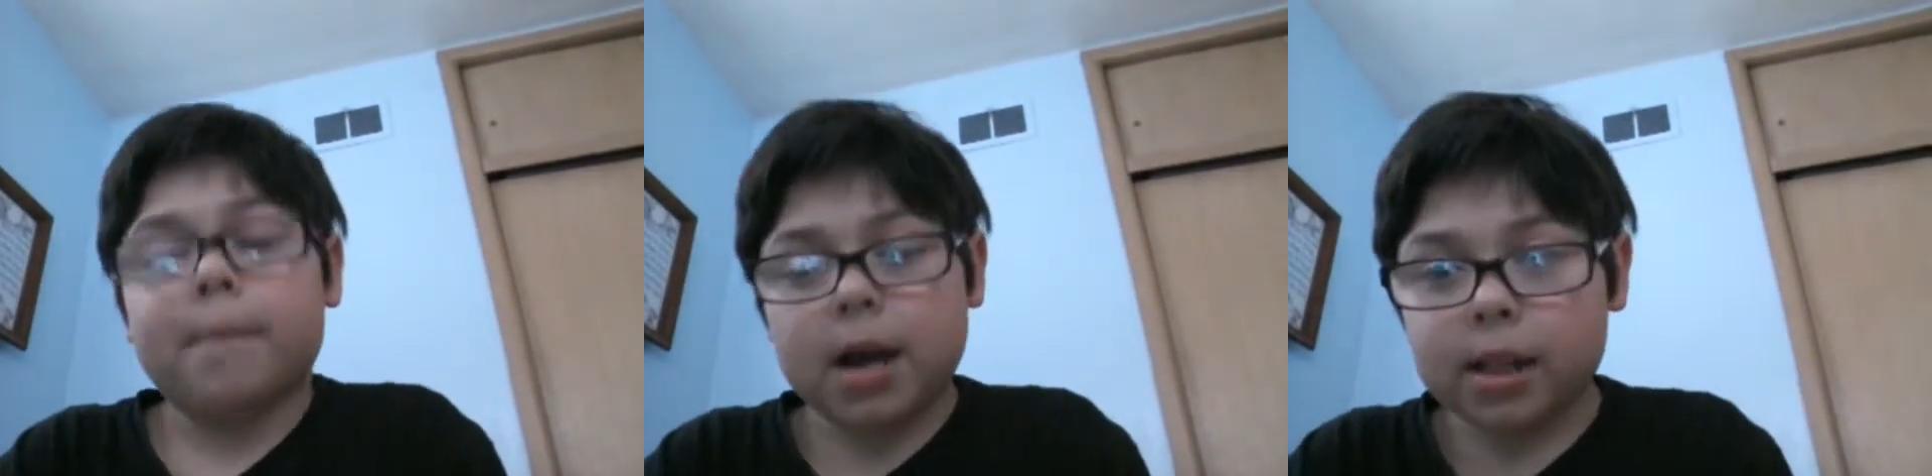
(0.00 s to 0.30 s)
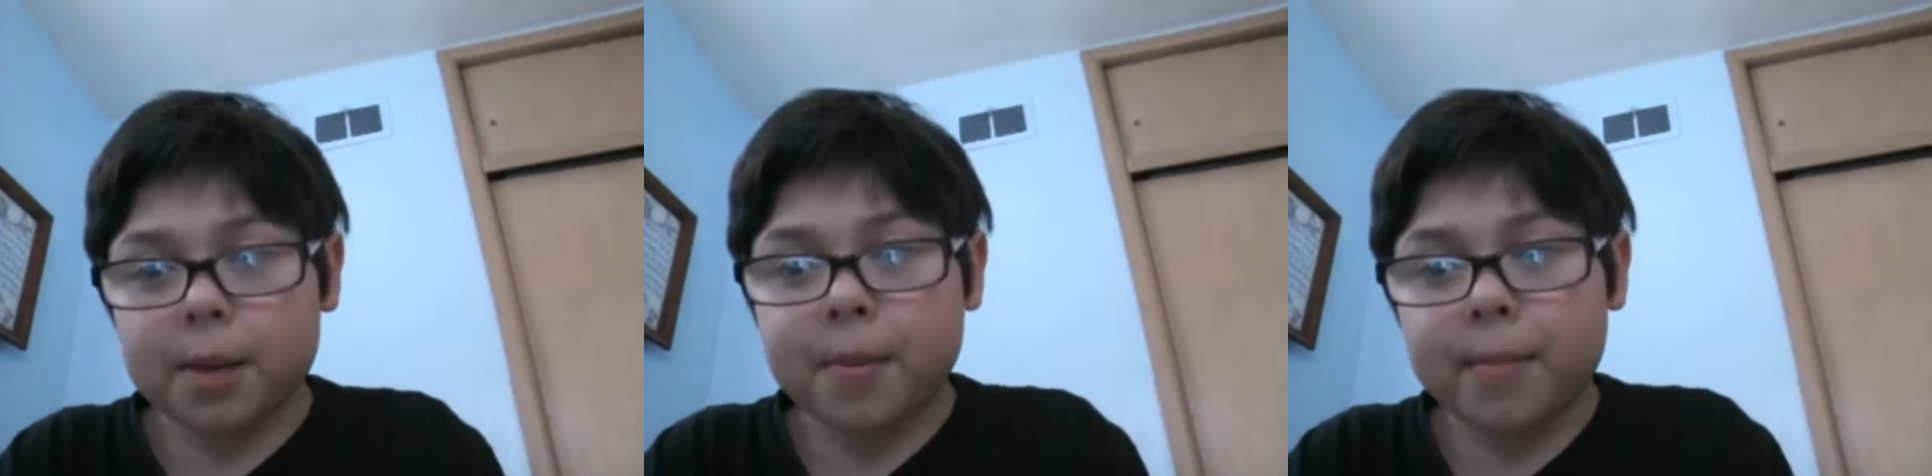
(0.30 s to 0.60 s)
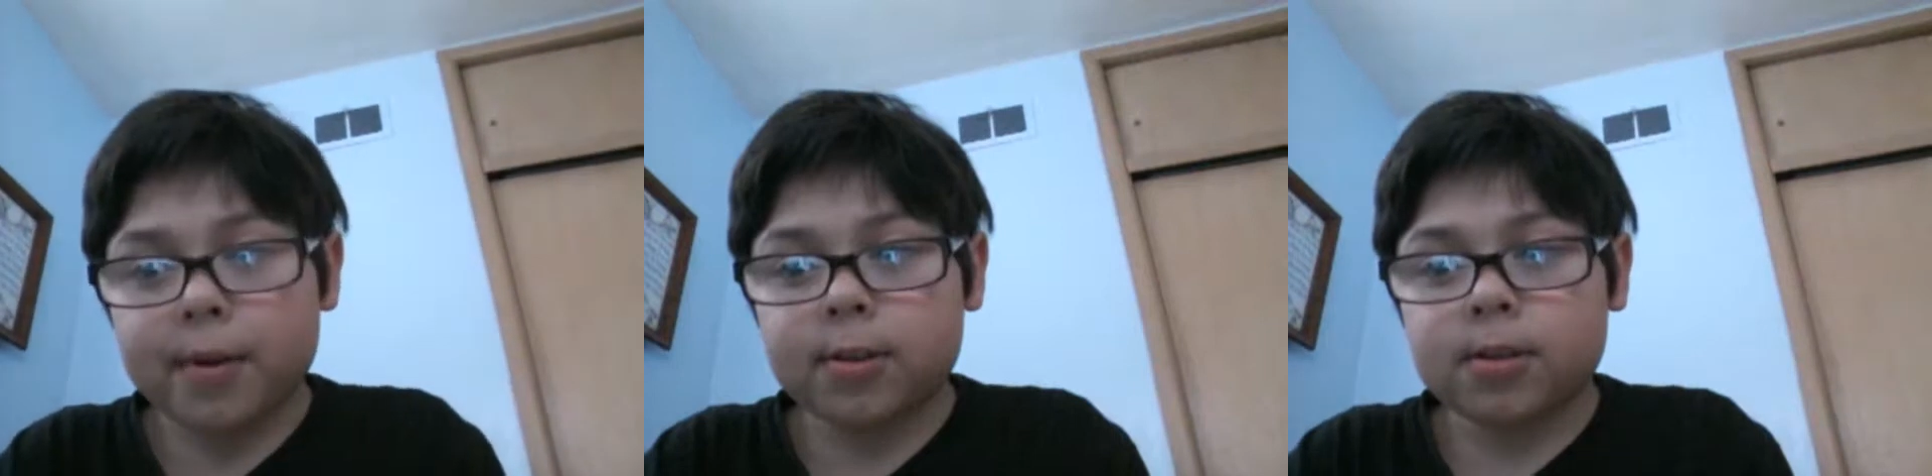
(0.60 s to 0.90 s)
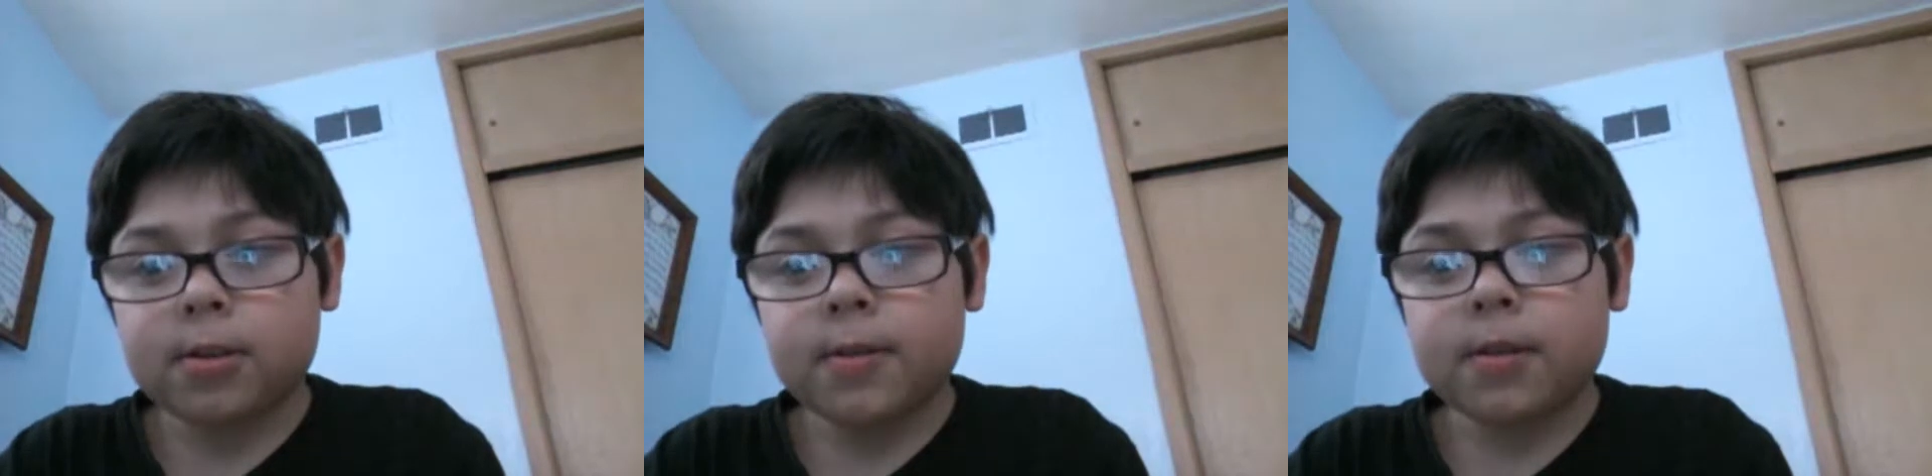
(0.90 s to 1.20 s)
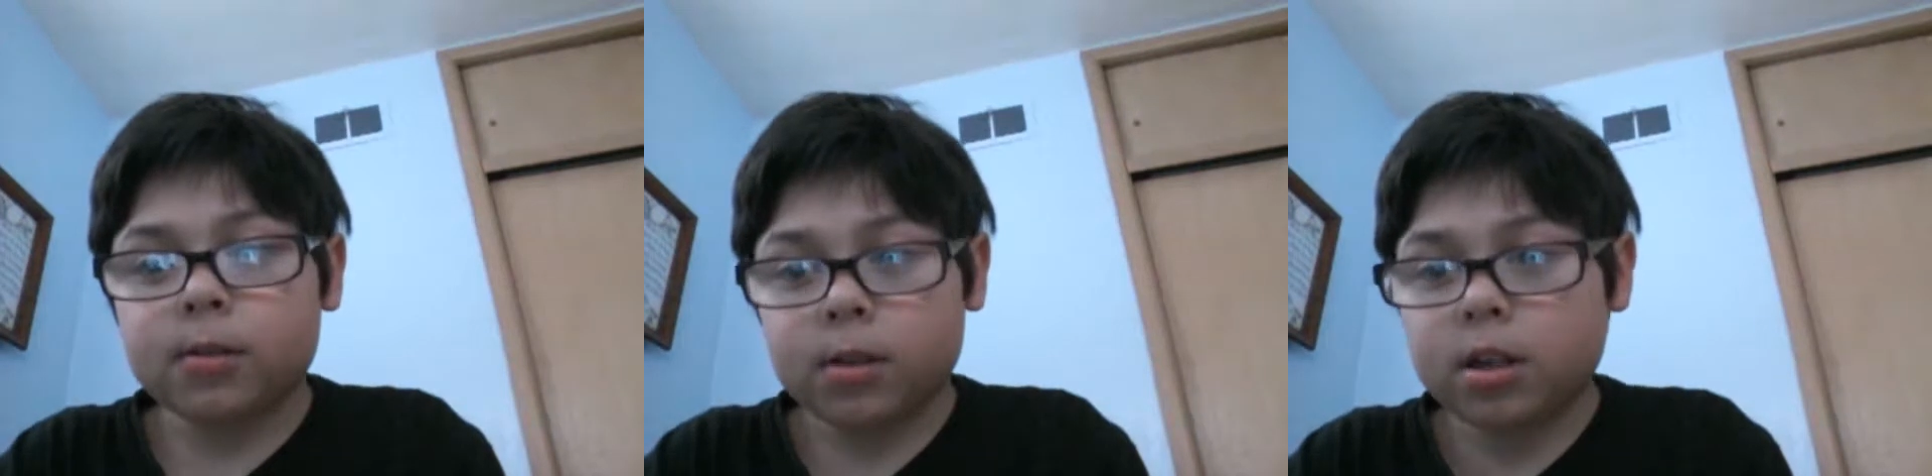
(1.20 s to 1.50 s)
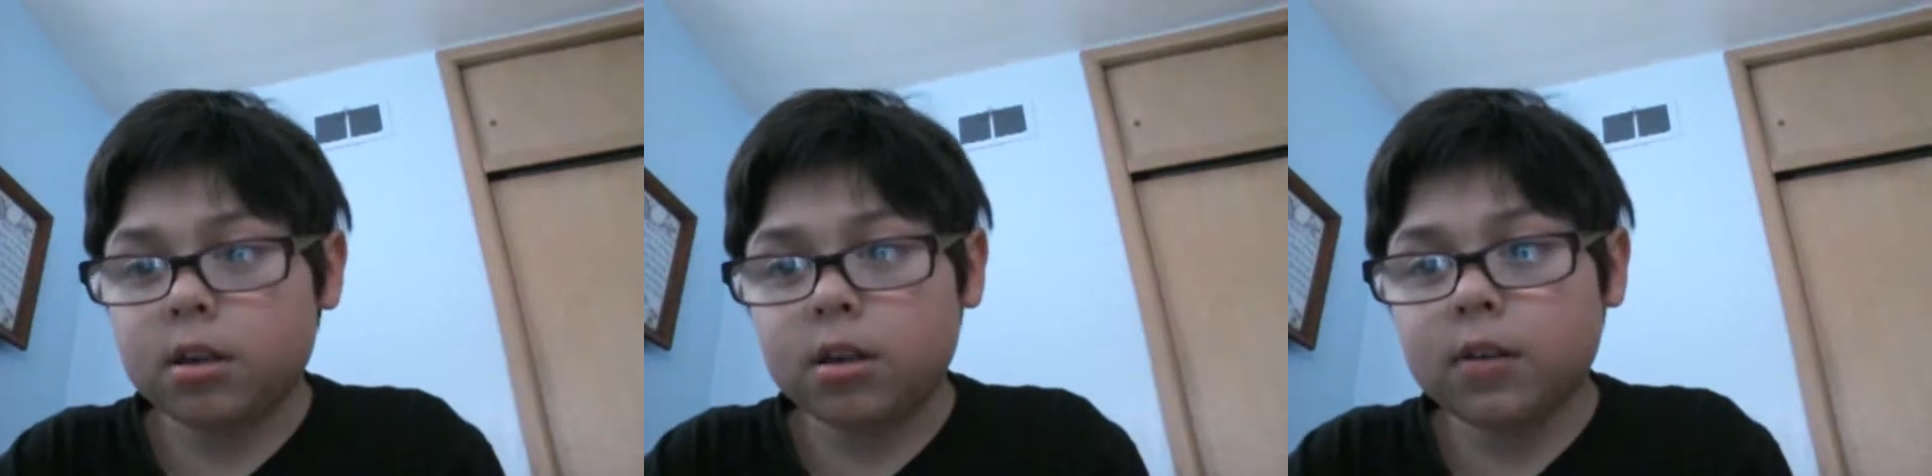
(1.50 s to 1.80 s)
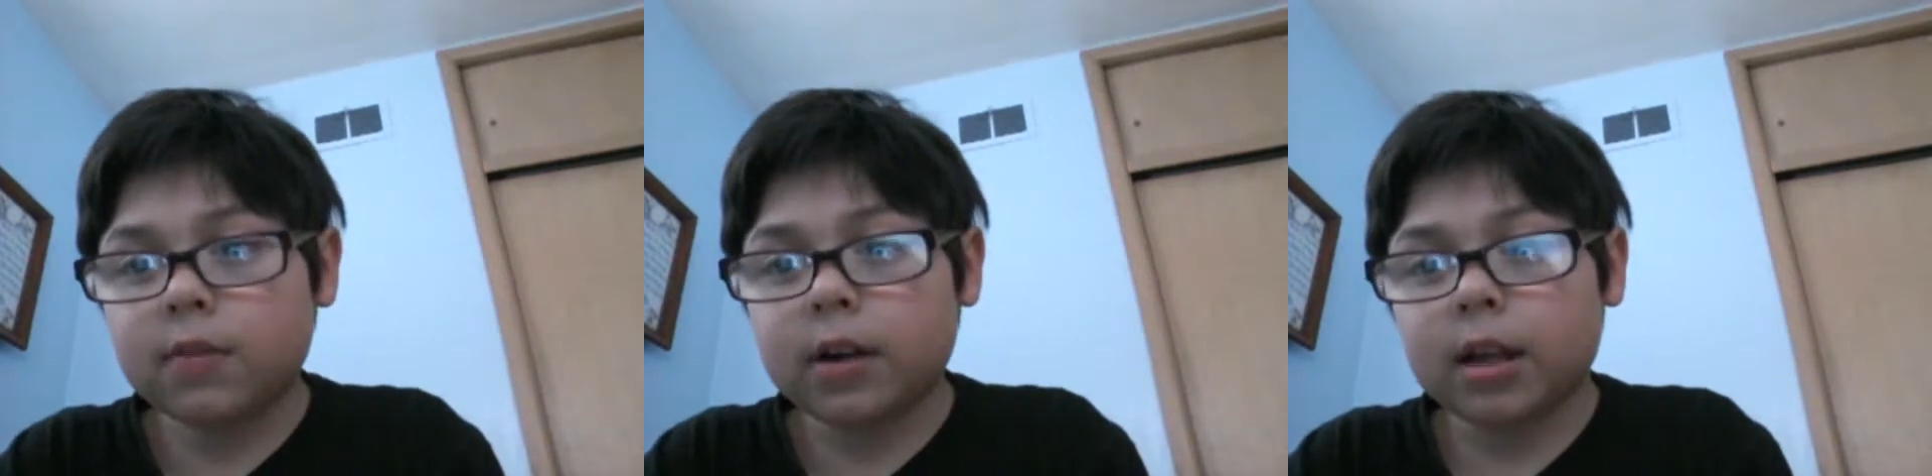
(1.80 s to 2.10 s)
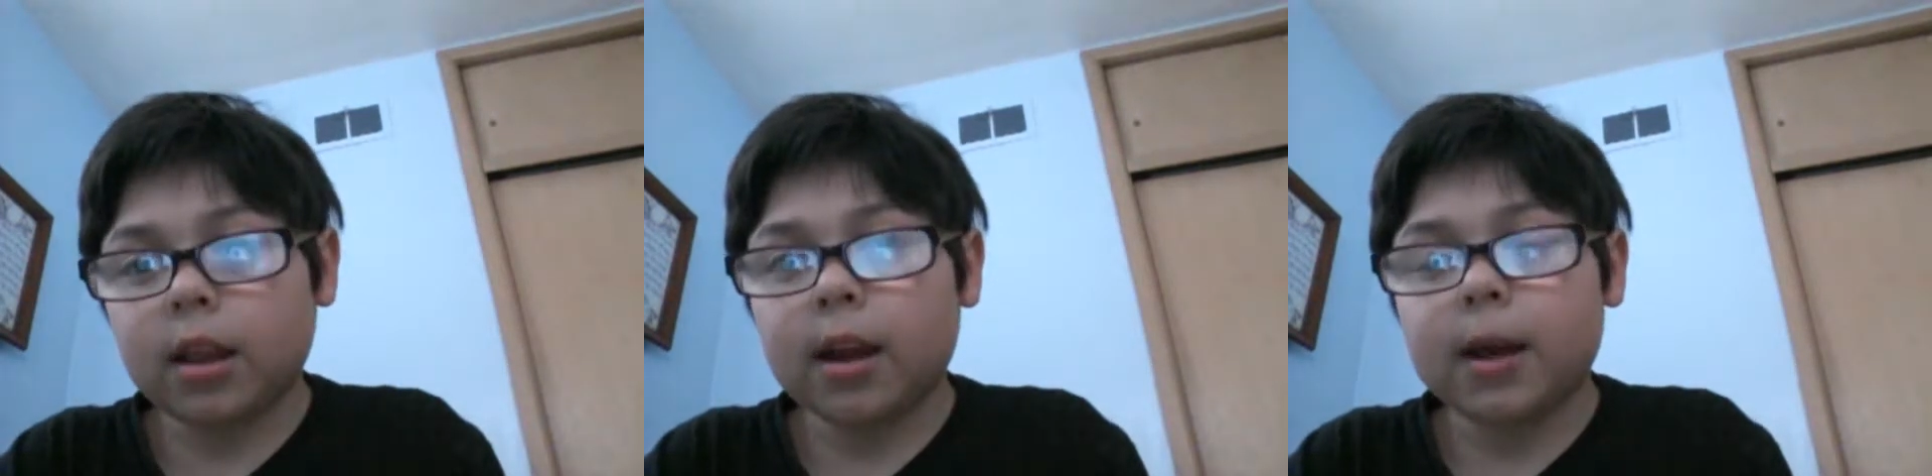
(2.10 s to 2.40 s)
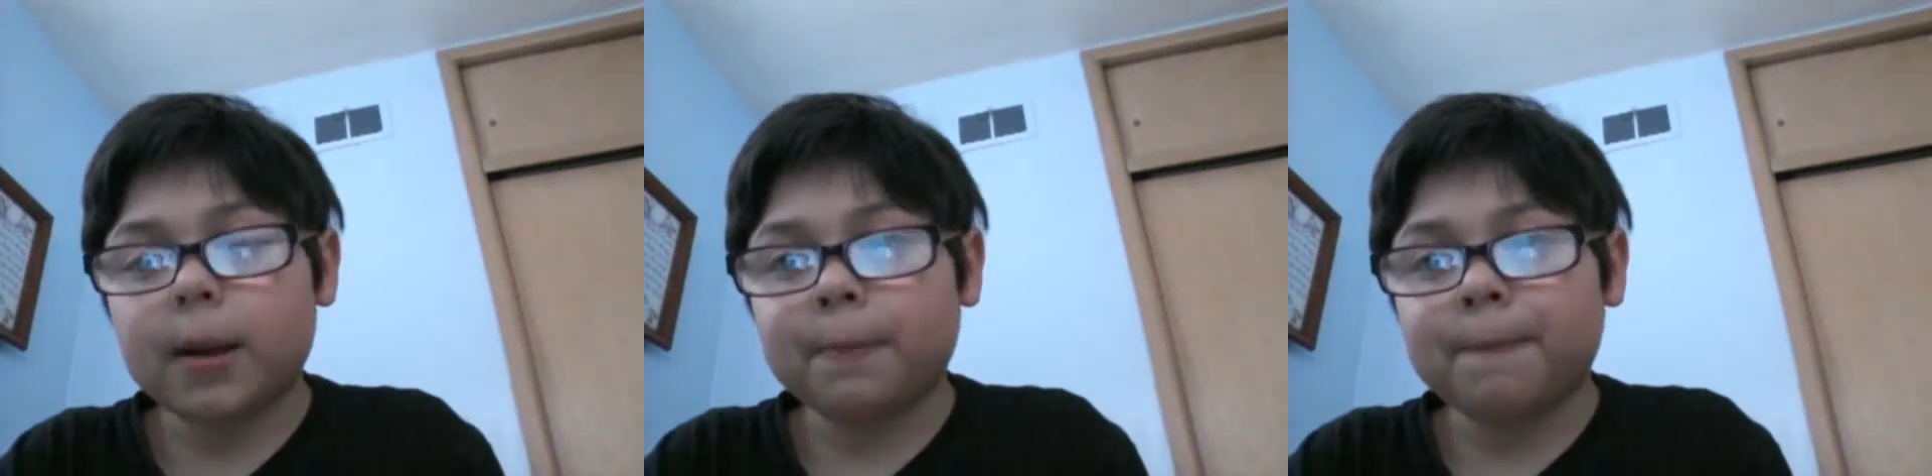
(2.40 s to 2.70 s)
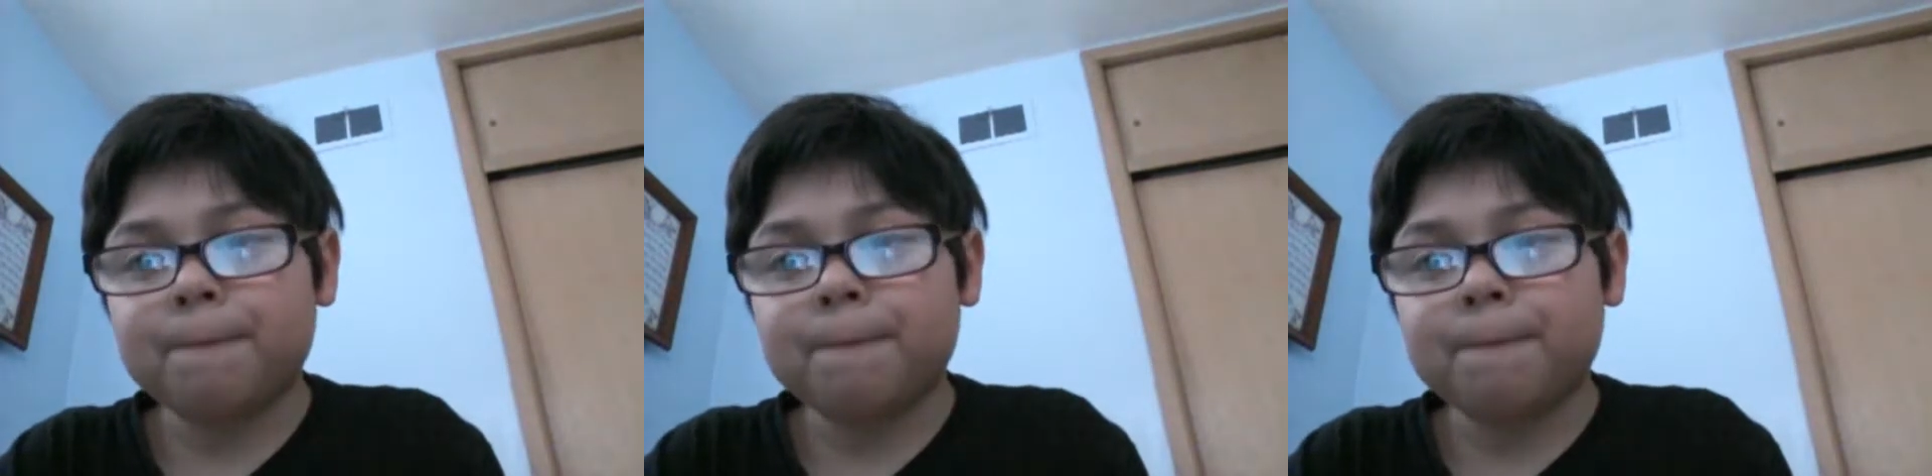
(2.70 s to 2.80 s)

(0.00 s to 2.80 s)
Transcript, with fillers: I let my brother leave, I let him